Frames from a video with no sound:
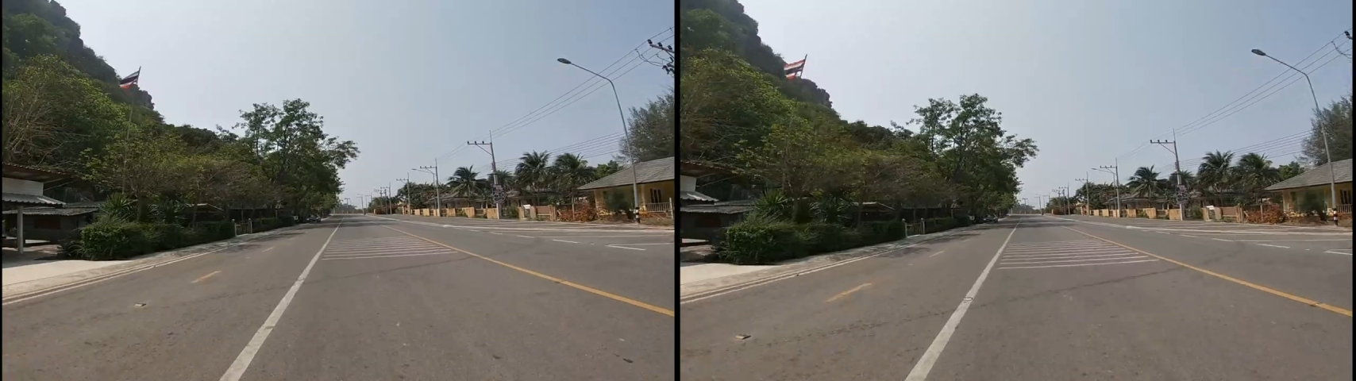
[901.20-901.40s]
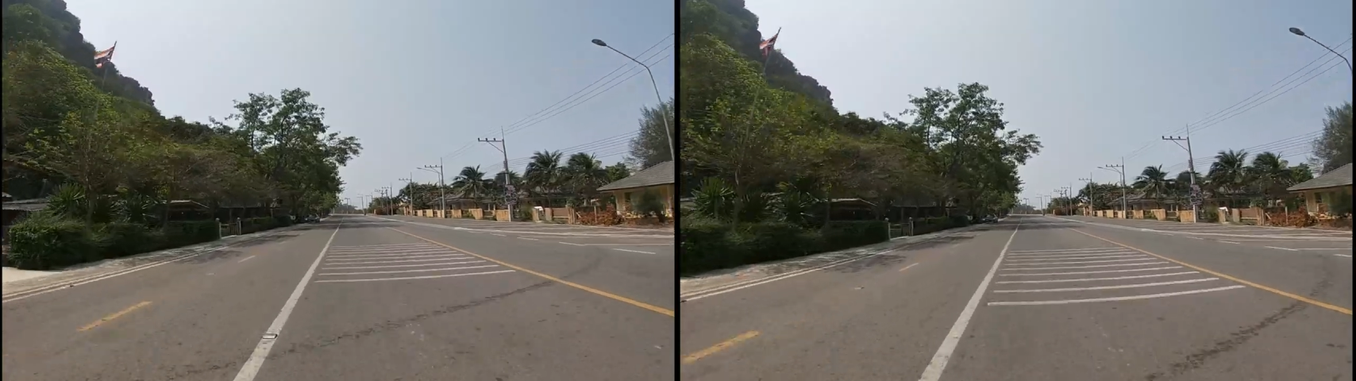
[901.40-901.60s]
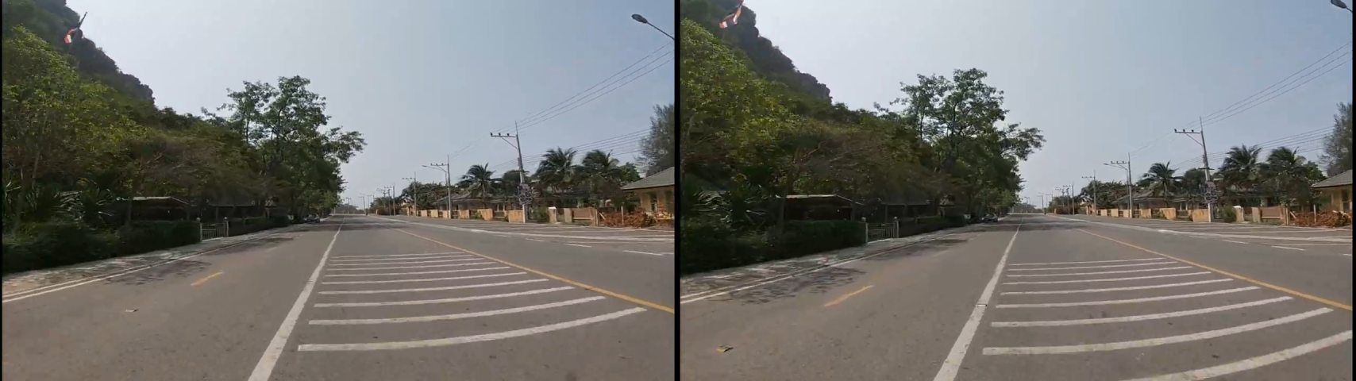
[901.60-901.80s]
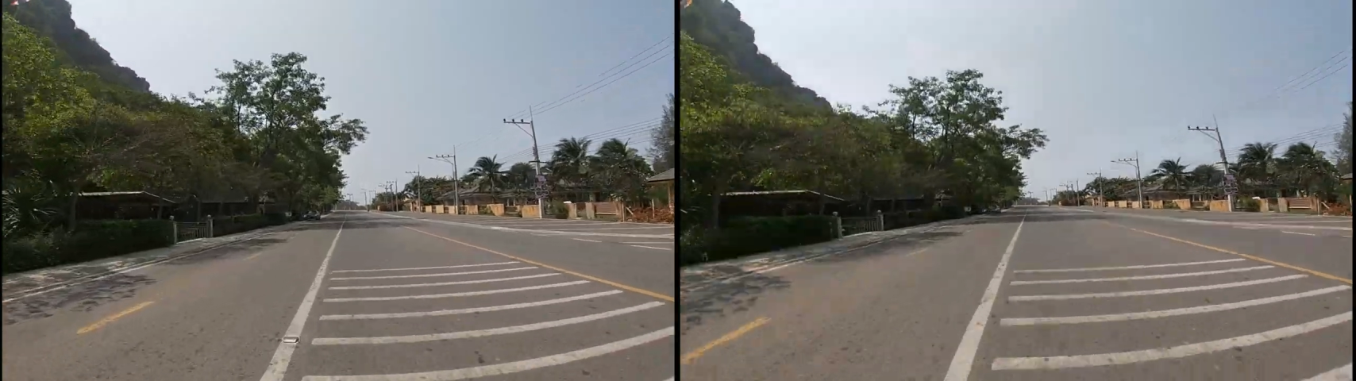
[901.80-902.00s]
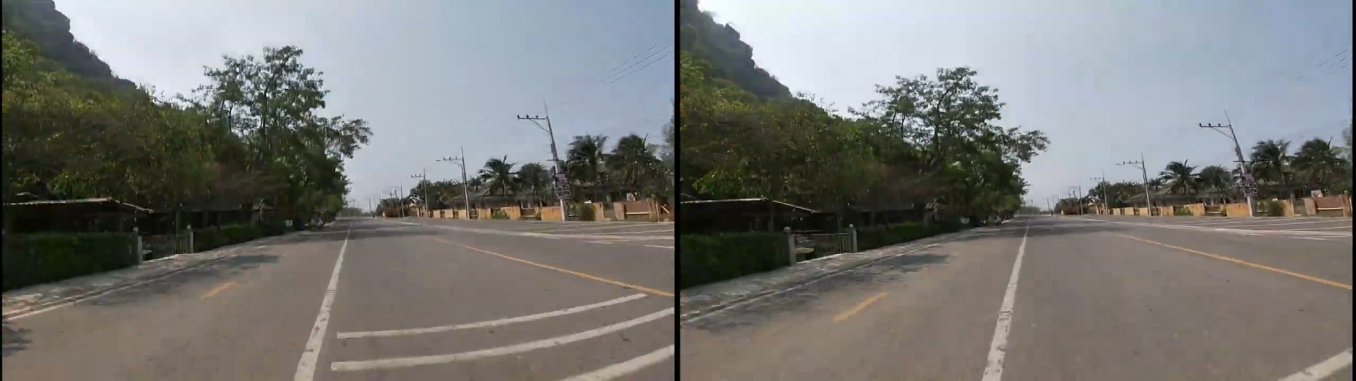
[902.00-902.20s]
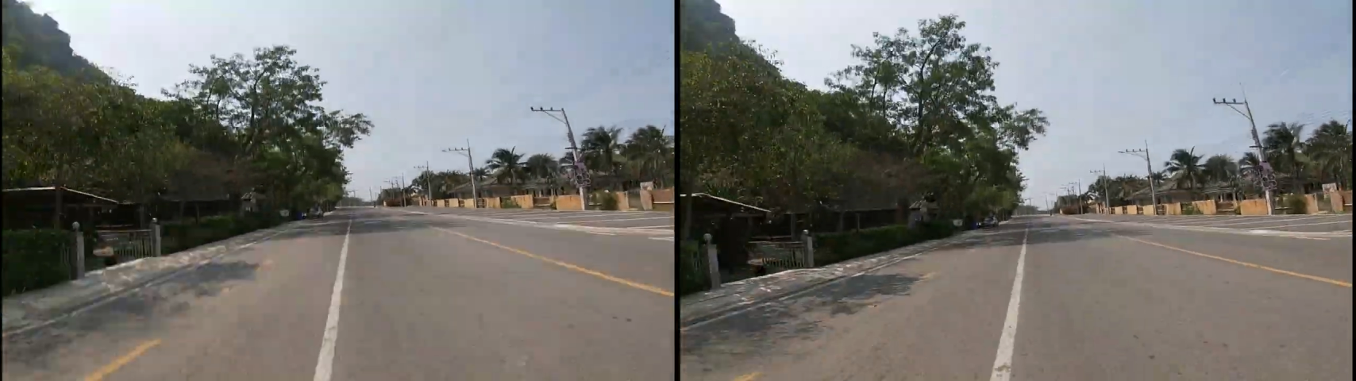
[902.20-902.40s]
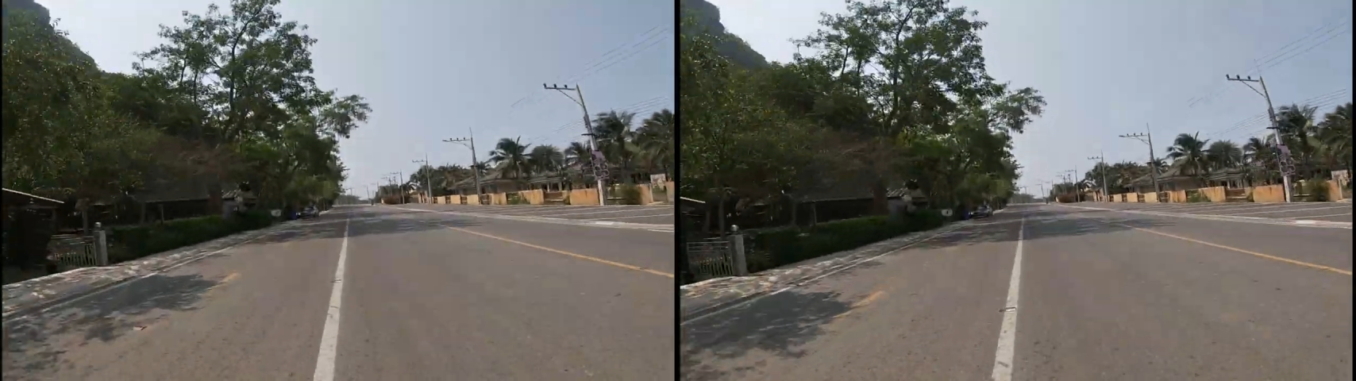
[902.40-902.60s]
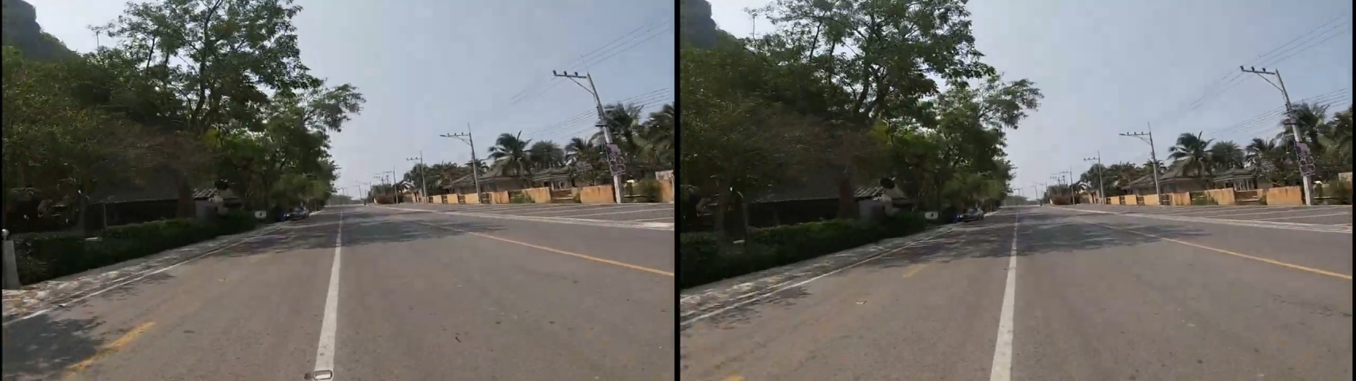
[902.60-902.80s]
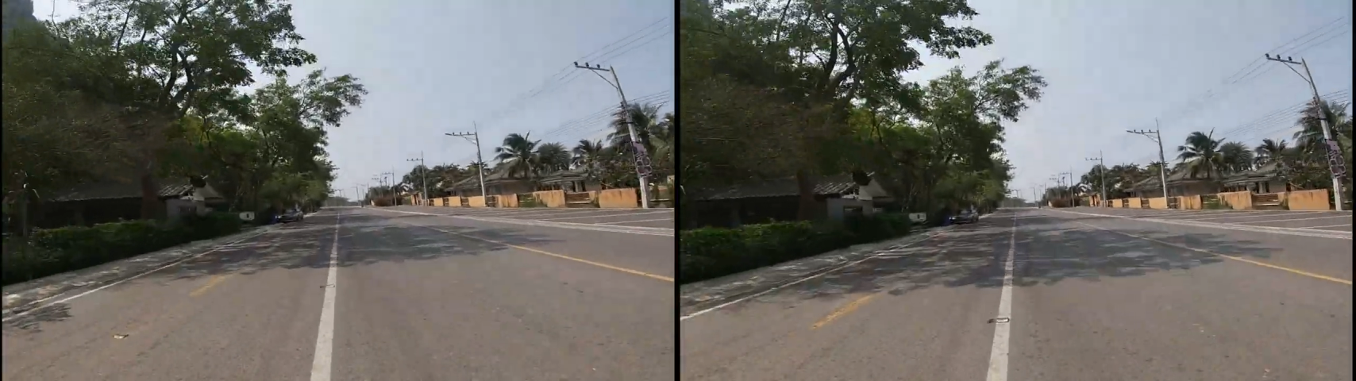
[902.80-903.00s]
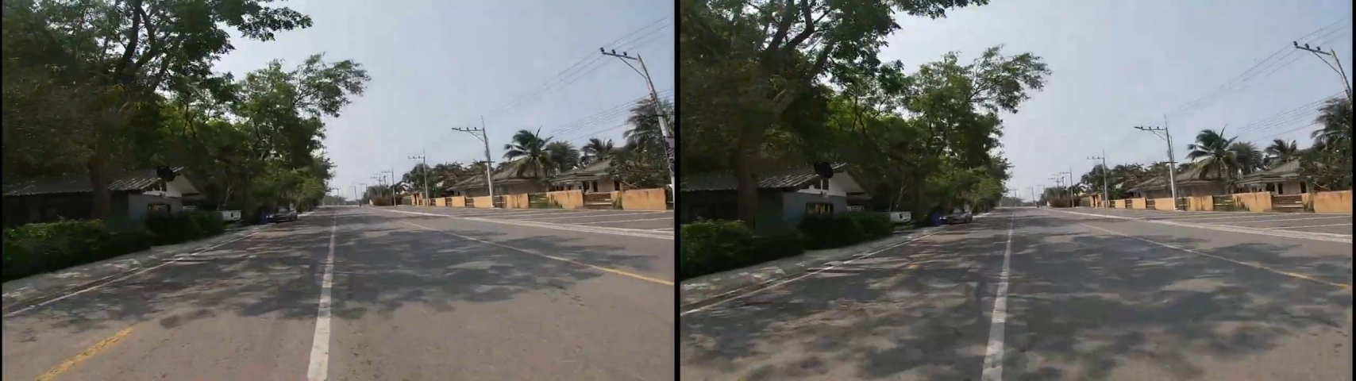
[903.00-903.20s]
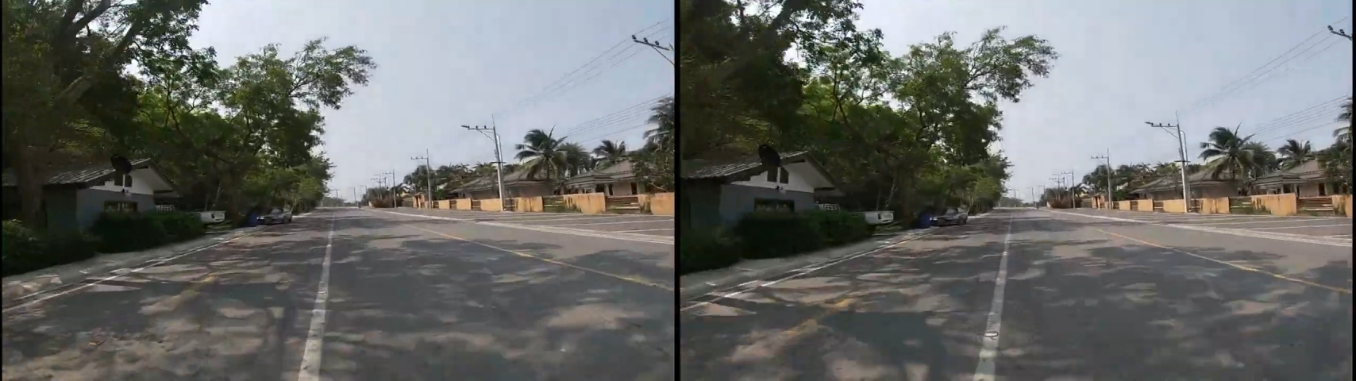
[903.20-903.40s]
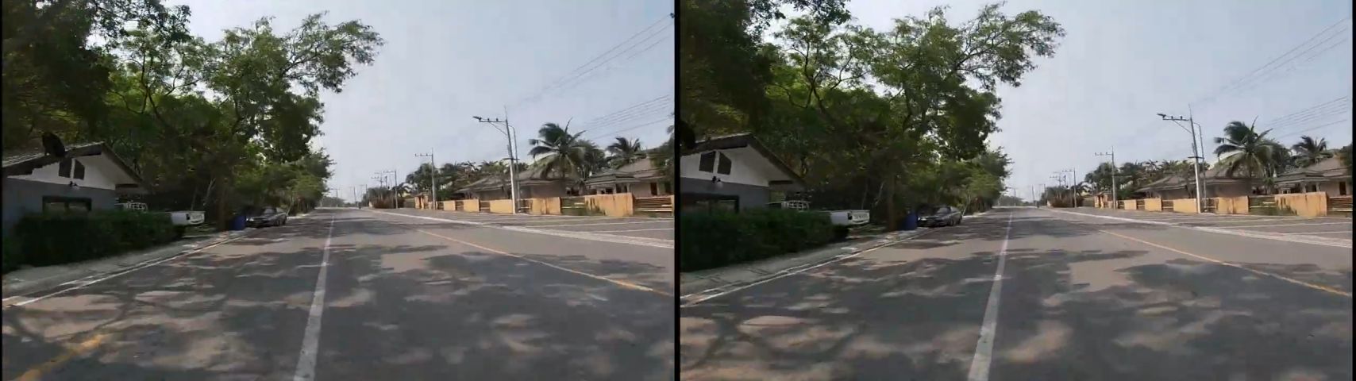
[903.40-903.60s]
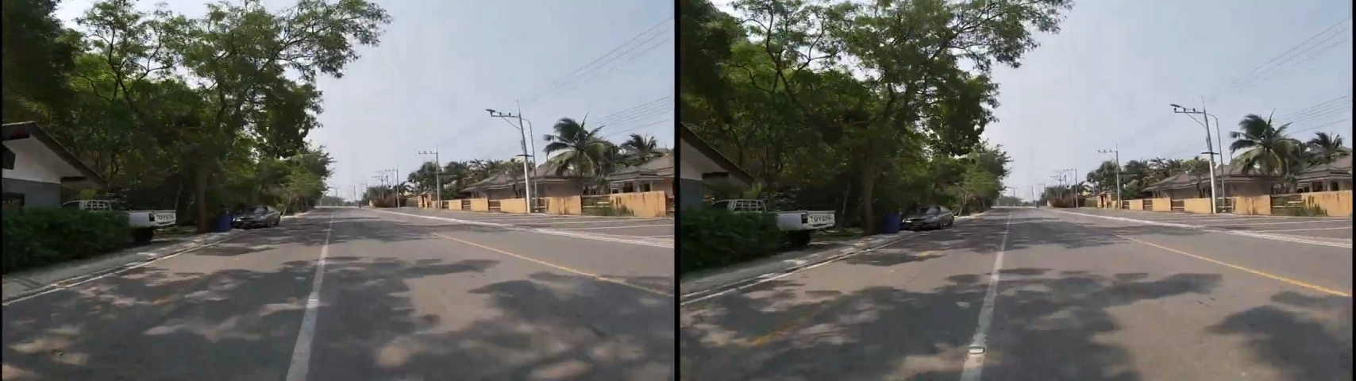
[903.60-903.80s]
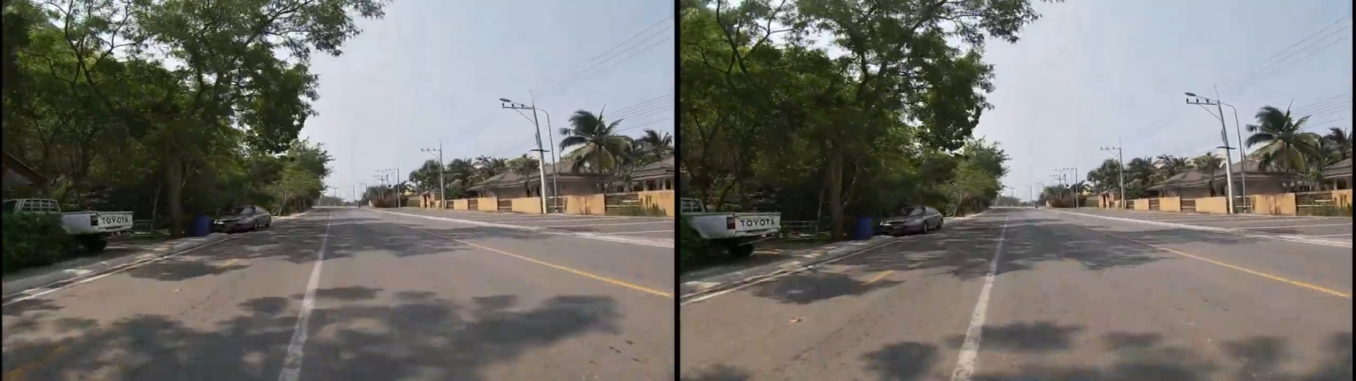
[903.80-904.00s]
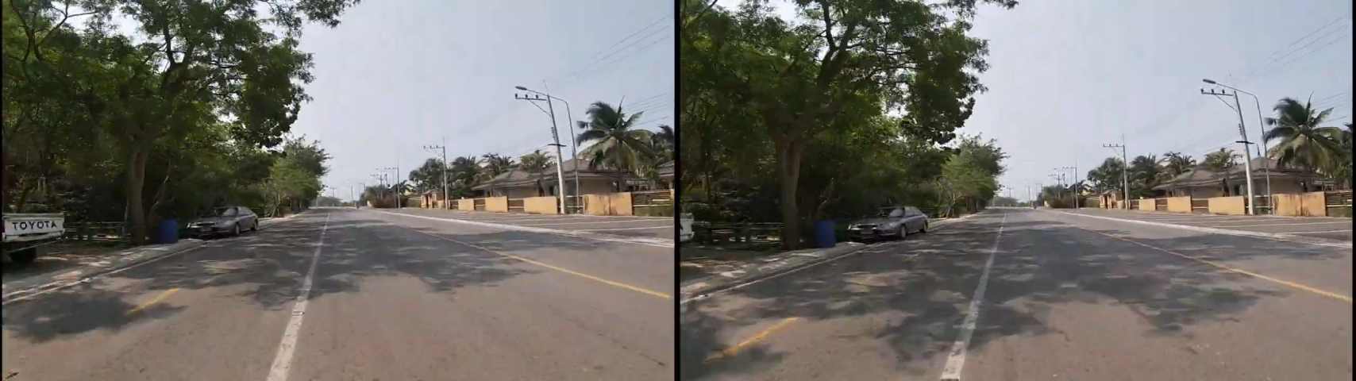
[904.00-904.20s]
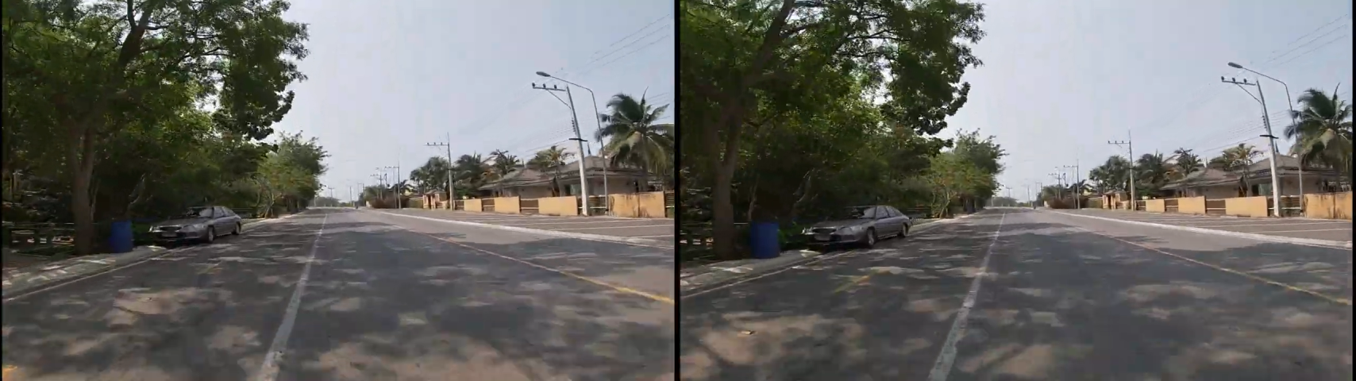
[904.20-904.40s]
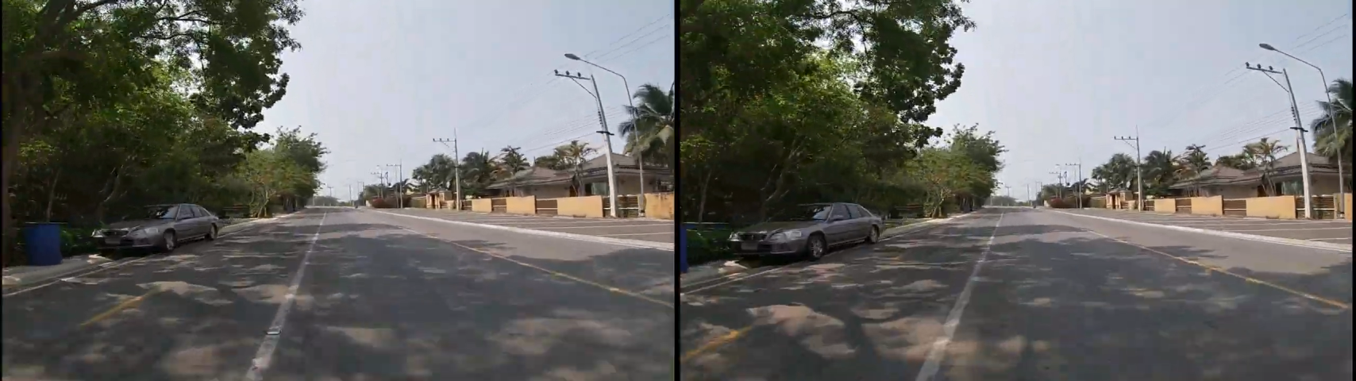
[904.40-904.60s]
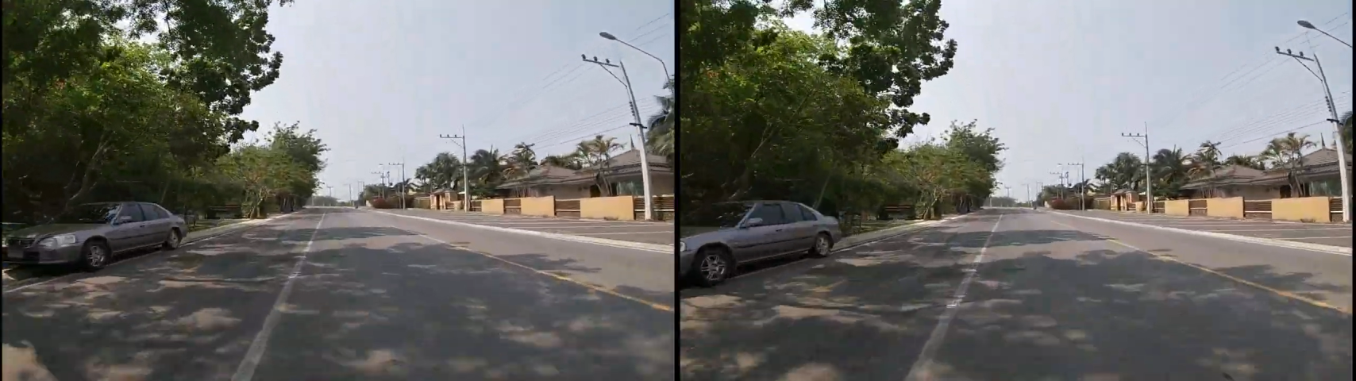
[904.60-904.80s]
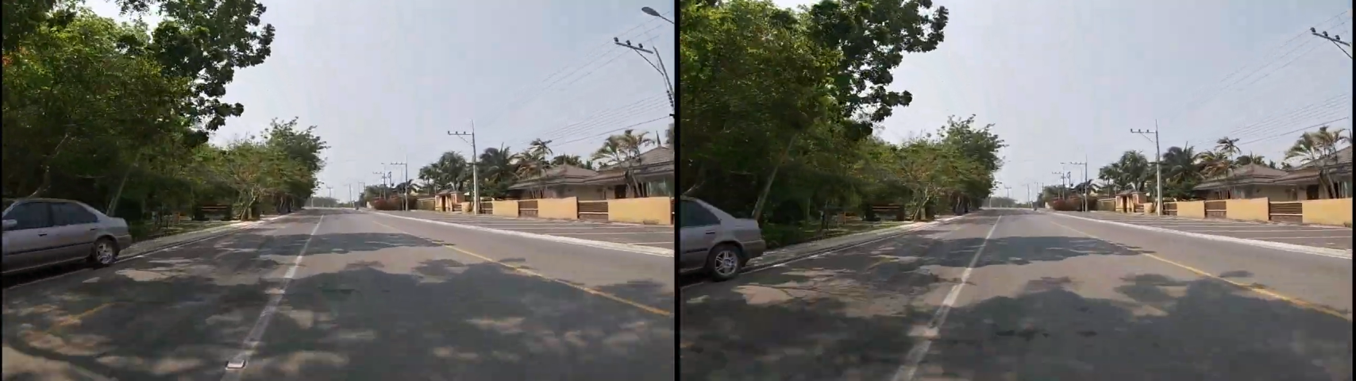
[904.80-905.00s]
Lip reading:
[unreadable: no face in view]